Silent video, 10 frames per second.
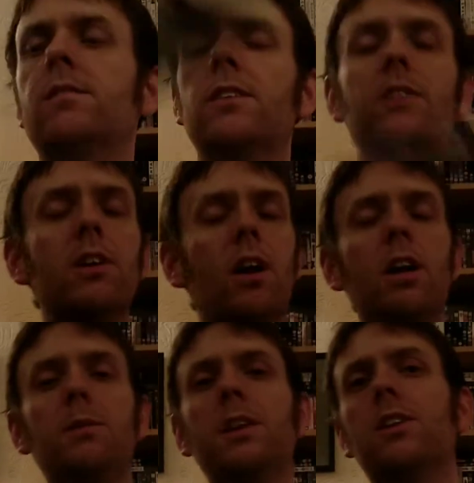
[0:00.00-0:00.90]
Haven't got
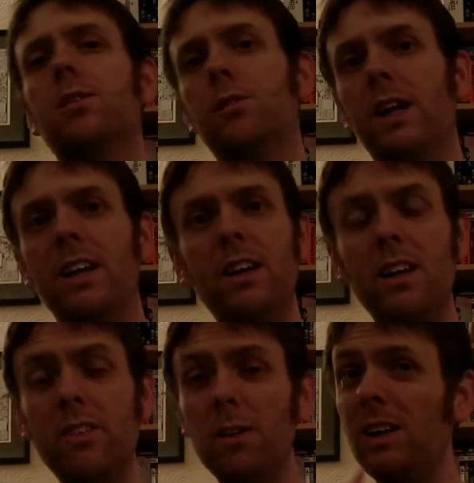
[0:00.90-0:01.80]
Halloween 3,
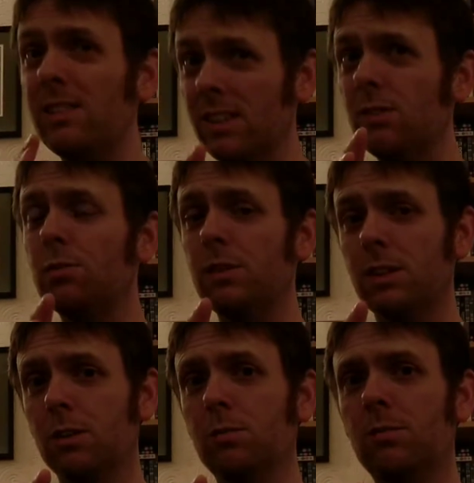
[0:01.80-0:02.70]
even though it's a good
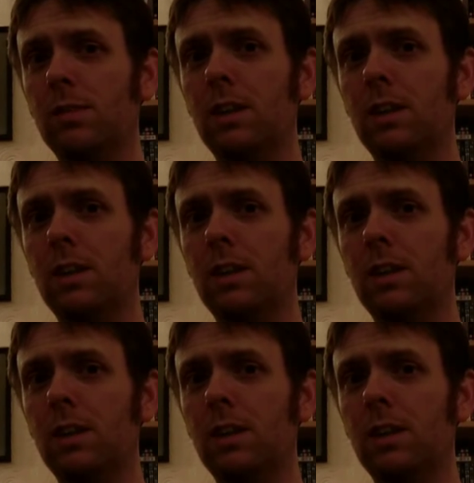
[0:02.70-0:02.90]
film,